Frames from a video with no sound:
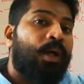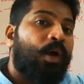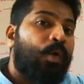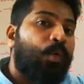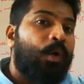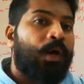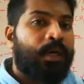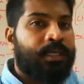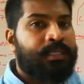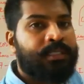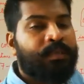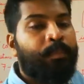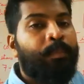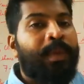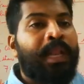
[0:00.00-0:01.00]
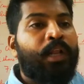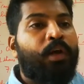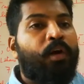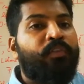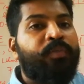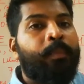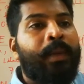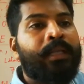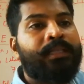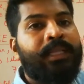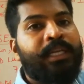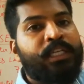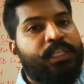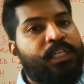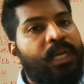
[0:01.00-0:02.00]
works. Milk of
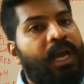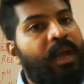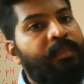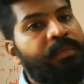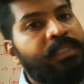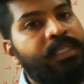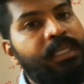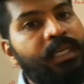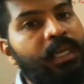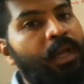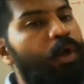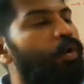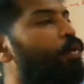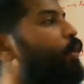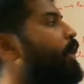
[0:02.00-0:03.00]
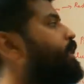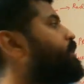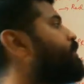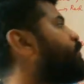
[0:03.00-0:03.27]
magnesia, MgOH